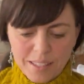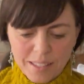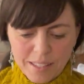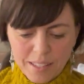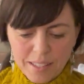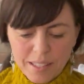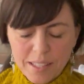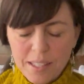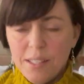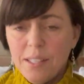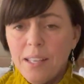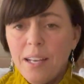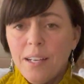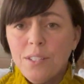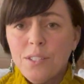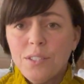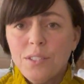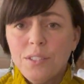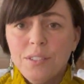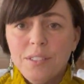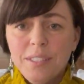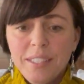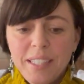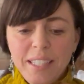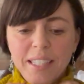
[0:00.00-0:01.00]
It's
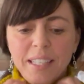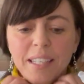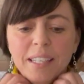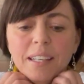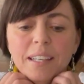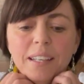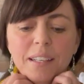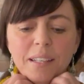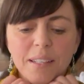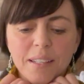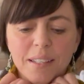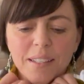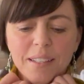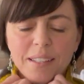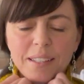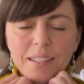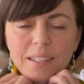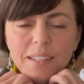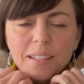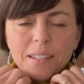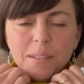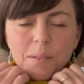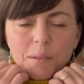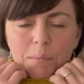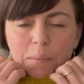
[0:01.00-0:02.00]
actually
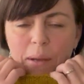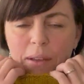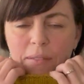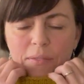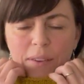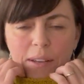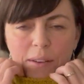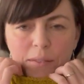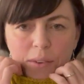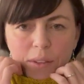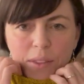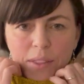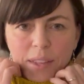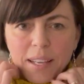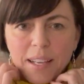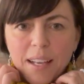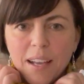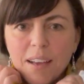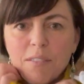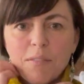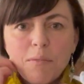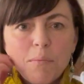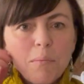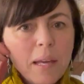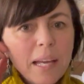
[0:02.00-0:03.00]
my favorite thing
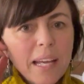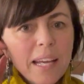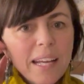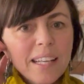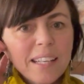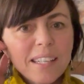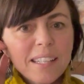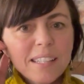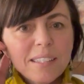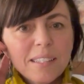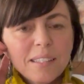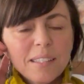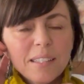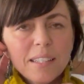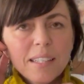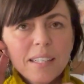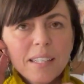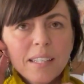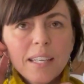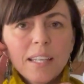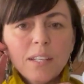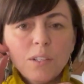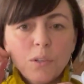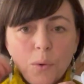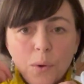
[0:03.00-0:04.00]
I've made
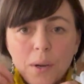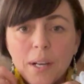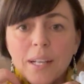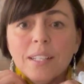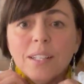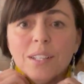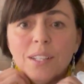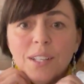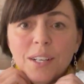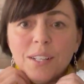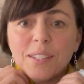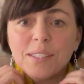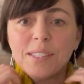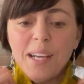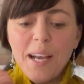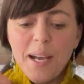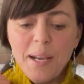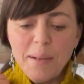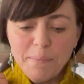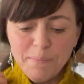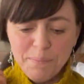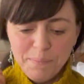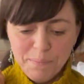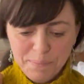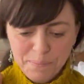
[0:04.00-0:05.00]
in quite a long
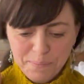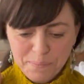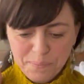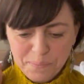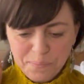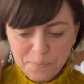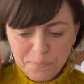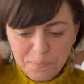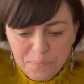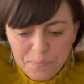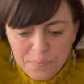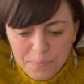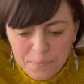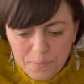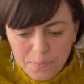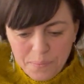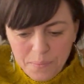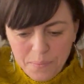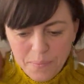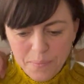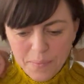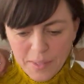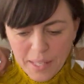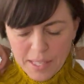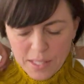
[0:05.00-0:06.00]
time.
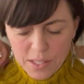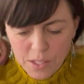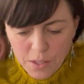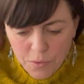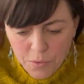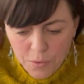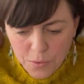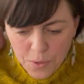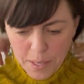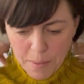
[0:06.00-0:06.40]
It's a free